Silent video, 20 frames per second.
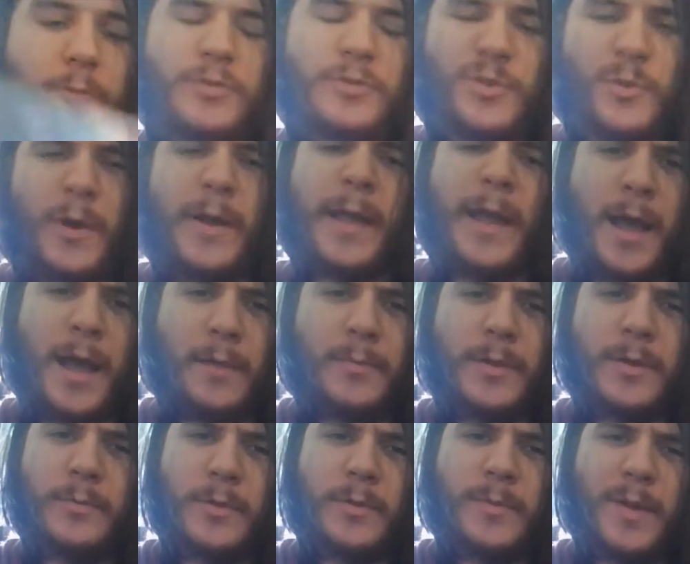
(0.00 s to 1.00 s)
was quite
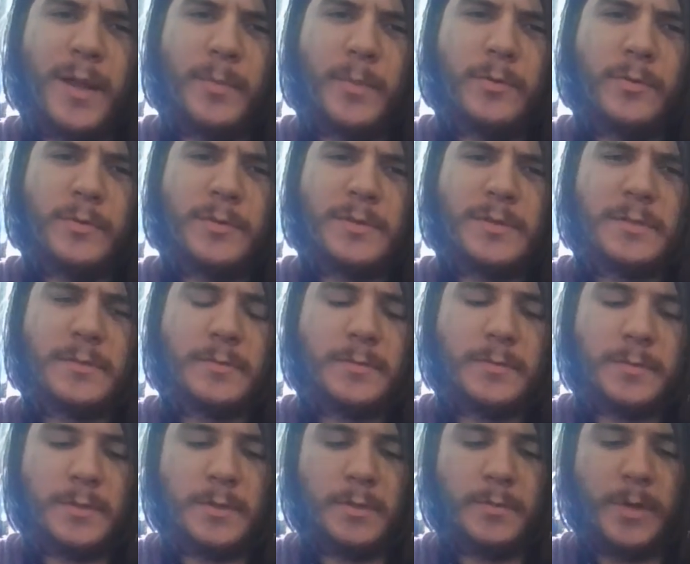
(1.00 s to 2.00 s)
happy with my pulls,
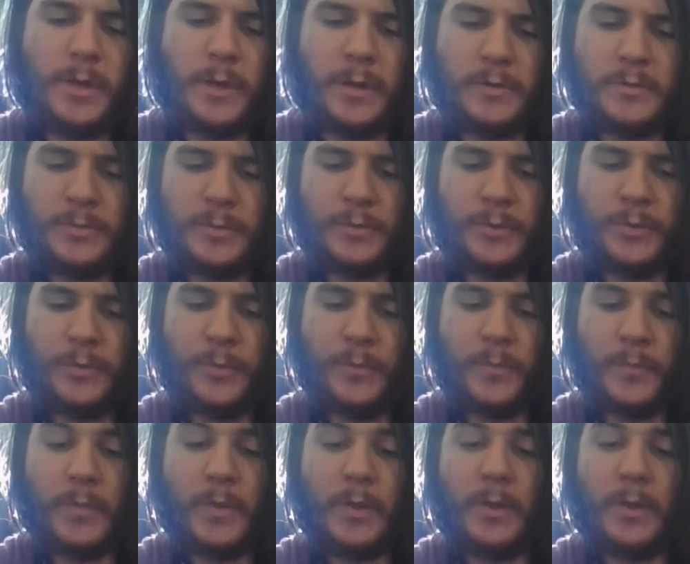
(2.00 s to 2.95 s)
gonna be honest with you.